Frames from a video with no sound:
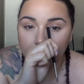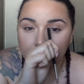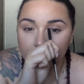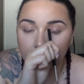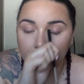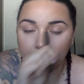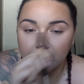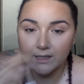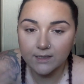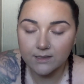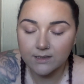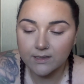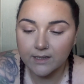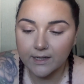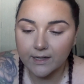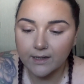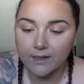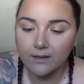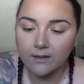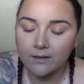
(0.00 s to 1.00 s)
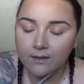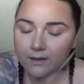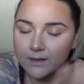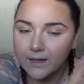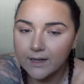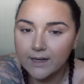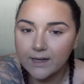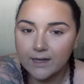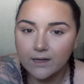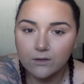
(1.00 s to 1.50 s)
darkens there
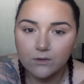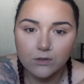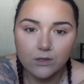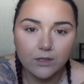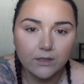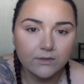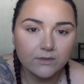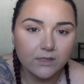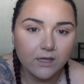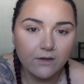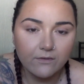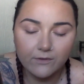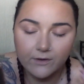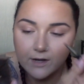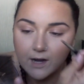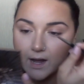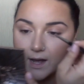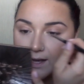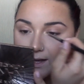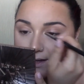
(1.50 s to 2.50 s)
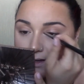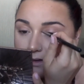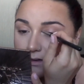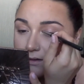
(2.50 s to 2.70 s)
and it'll close off your eye.